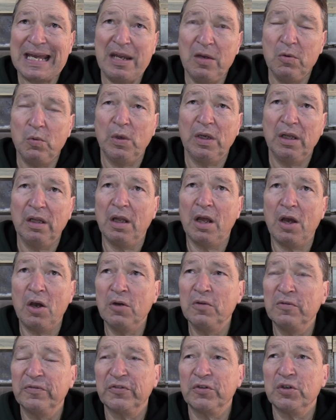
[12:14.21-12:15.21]
they will
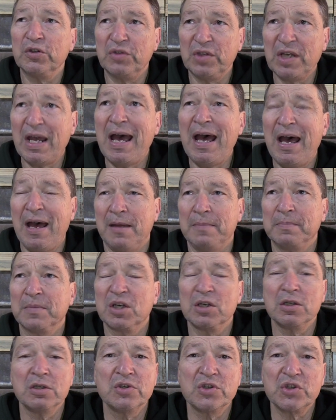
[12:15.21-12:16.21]
over time
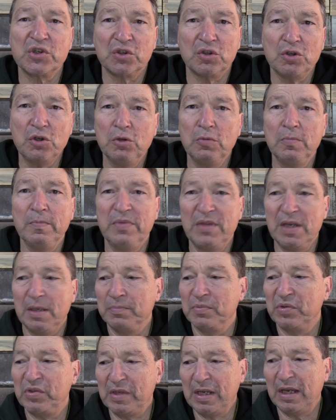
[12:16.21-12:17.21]
consume
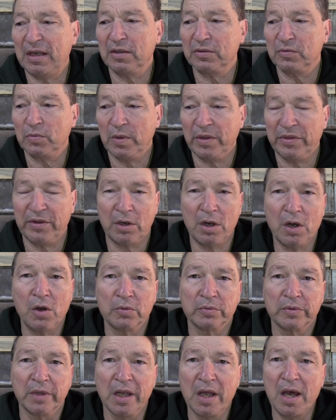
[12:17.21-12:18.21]
themselves with their
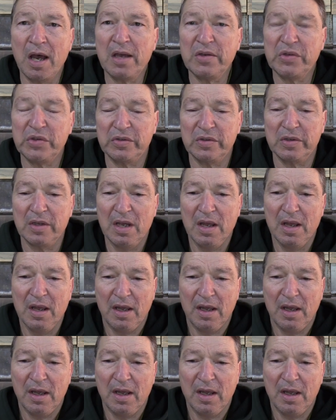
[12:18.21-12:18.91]
own lust